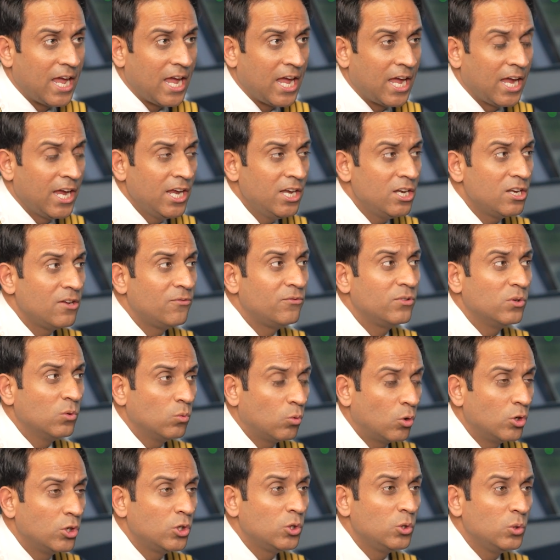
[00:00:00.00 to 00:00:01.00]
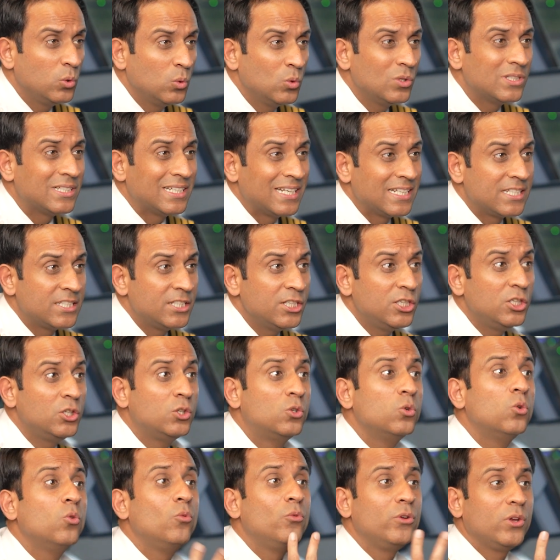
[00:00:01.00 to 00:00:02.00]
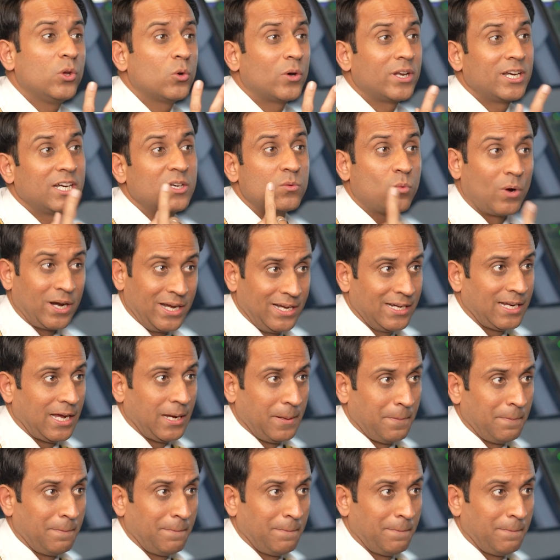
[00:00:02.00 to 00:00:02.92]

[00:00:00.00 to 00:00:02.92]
and if you want to use, let's say, two V O R at one time.